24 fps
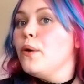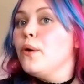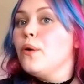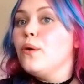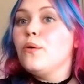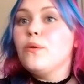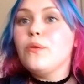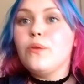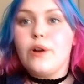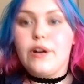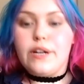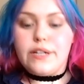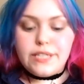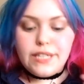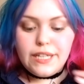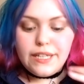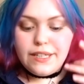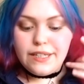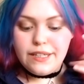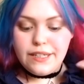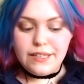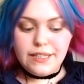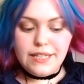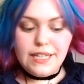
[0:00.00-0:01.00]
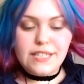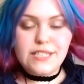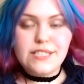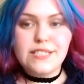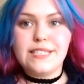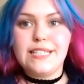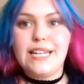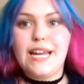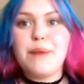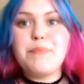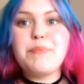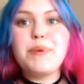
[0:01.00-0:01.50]
Alright, next
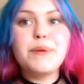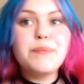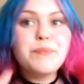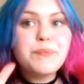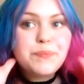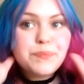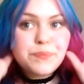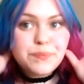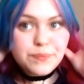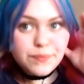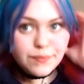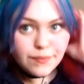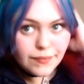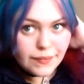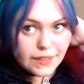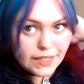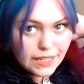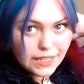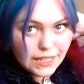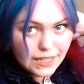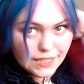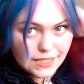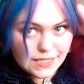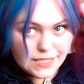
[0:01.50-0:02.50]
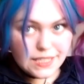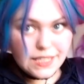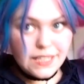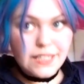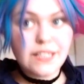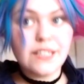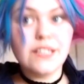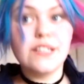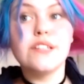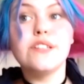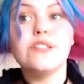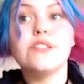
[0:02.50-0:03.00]
step is
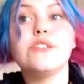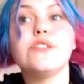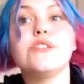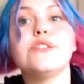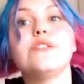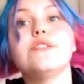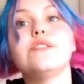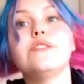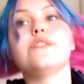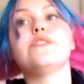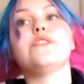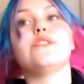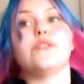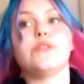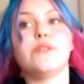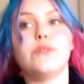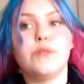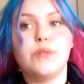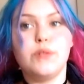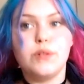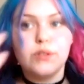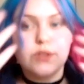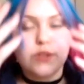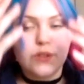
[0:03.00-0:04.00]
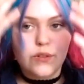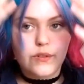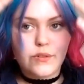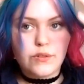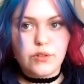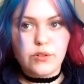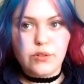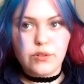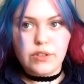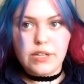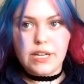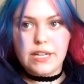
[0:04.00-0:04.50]
to sort of
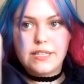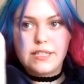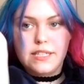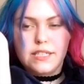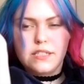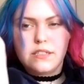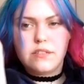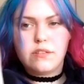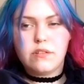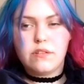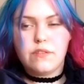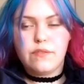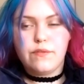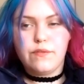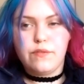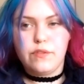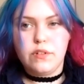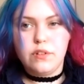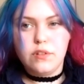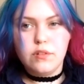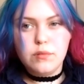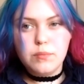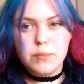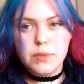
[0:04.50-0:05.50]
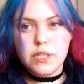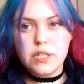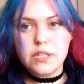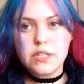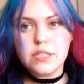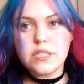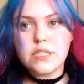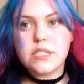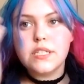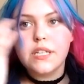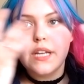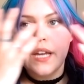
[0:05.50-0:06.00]
create this sort of
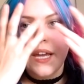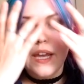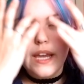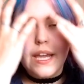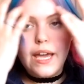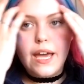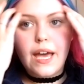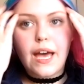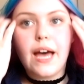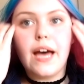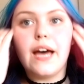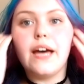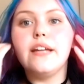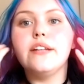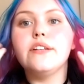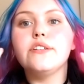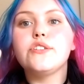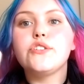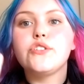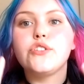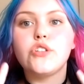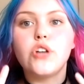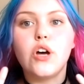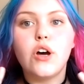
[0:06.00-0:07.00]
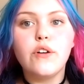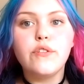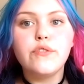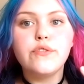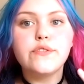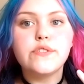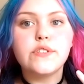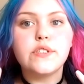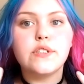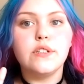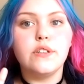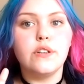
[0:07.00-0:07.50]
voluminous and
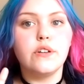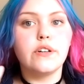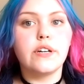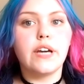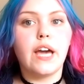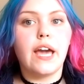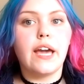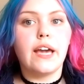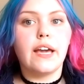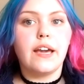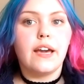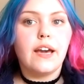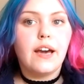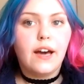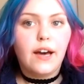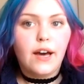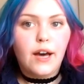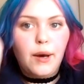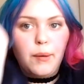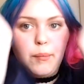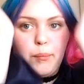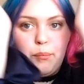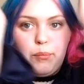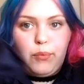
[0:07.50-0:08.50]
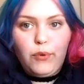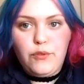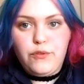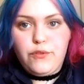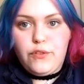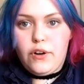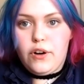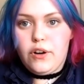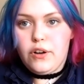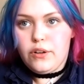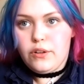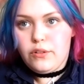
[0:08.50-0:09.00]
soft looking um,
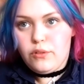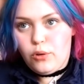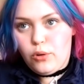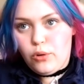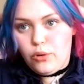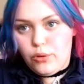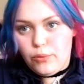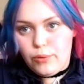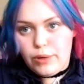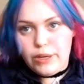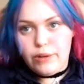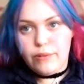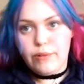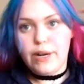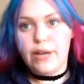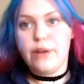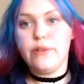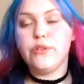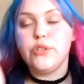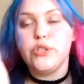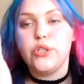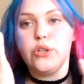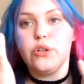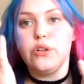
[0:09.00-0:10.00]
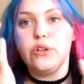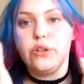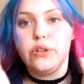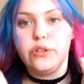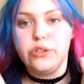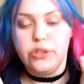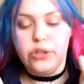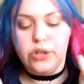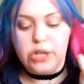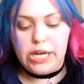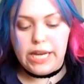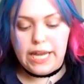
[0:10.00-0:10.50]
bouffant all the way around your,
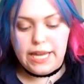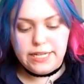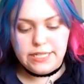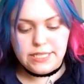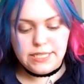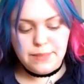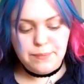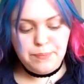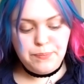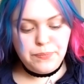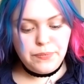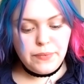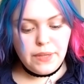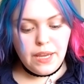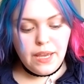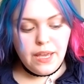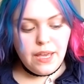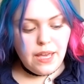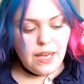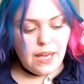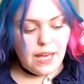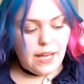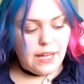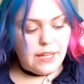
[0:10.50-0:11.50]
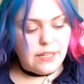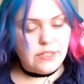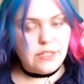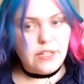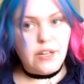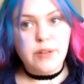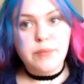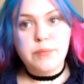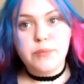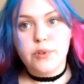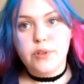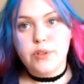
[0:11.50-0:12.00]
your head, and
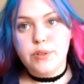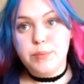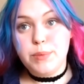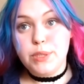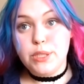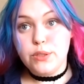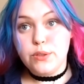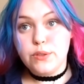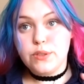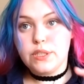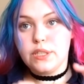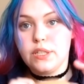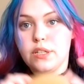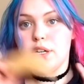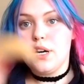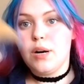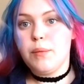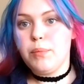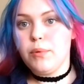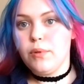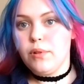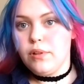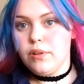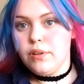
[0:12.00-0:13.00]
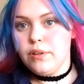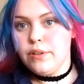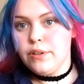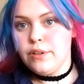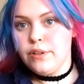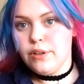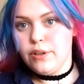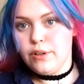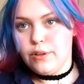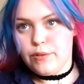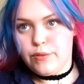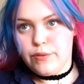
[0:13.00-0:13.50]
I'm going to be using a couple
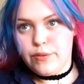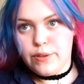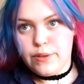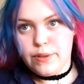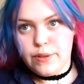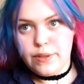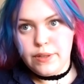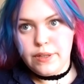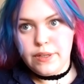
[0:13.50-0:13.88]
of